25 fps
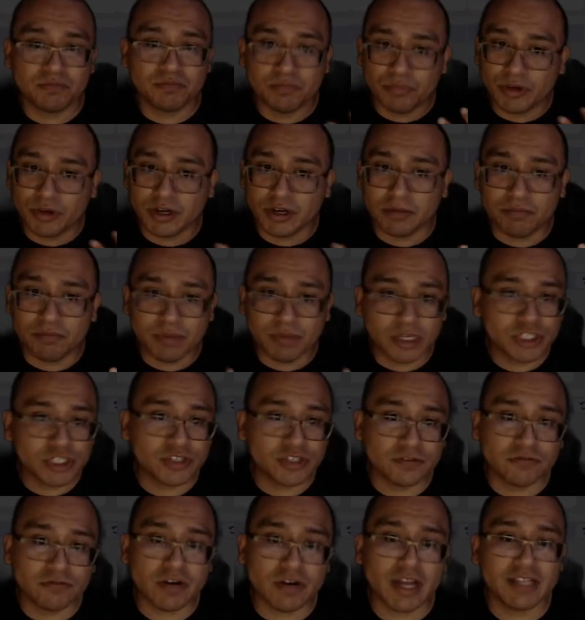put a bunch
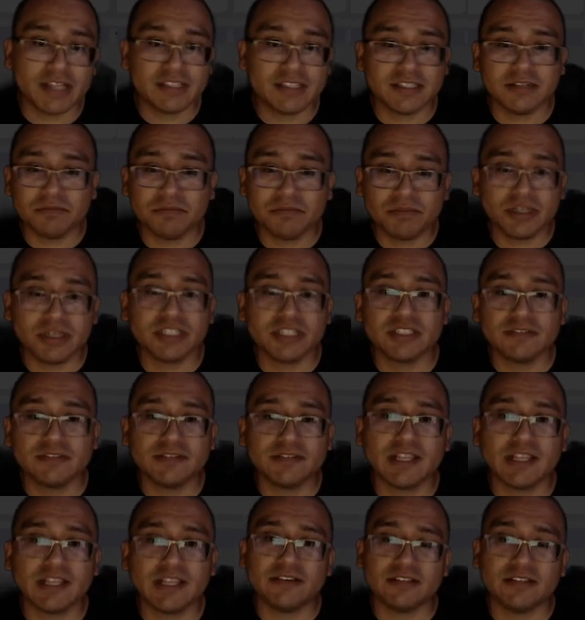of rights and a bunch
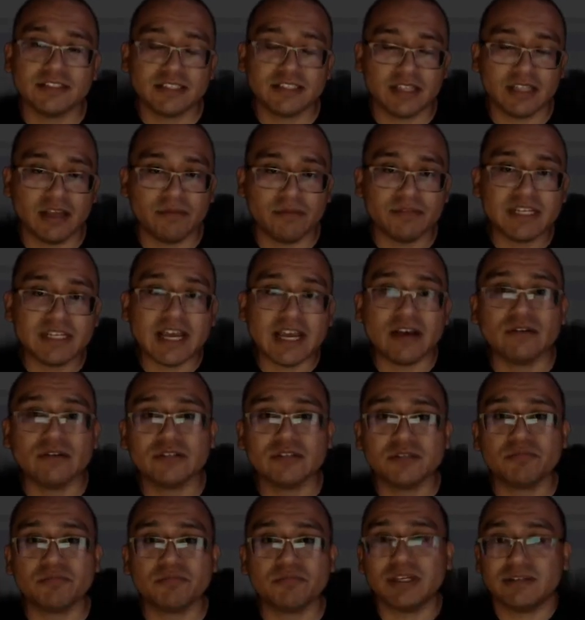of
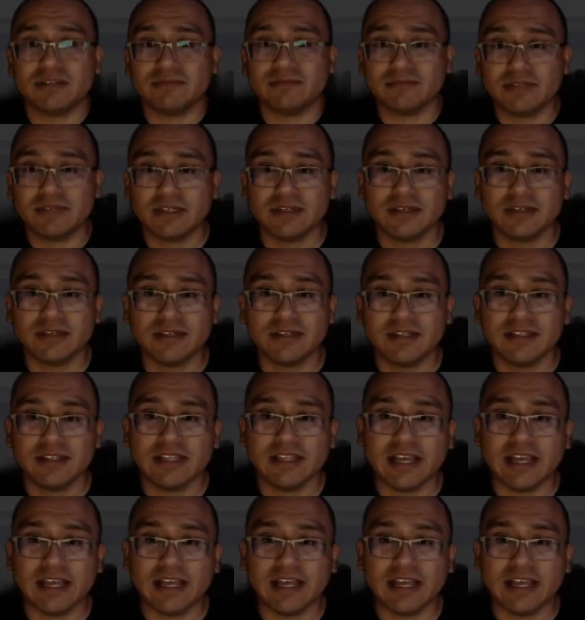downs, but that